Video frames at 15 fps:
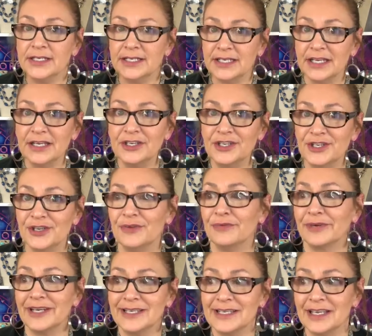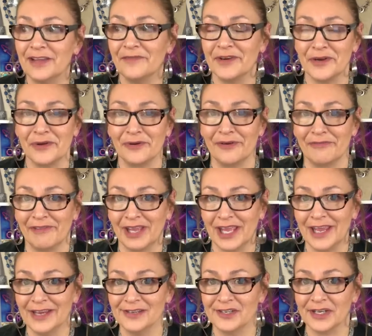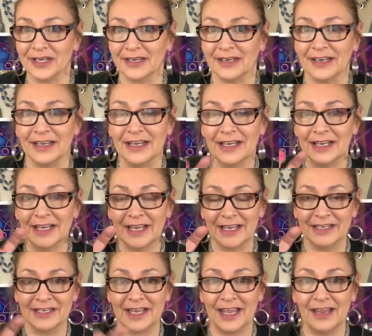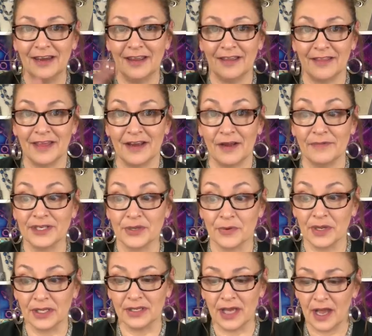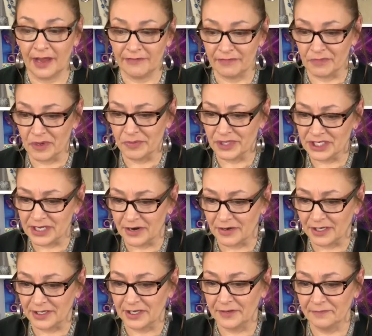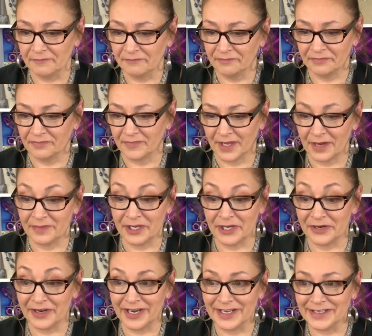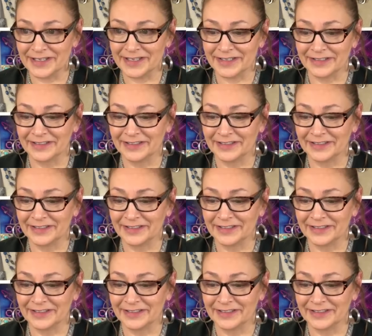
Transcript: did you receive a notification indicating that I was going live momentarily? I'm curious.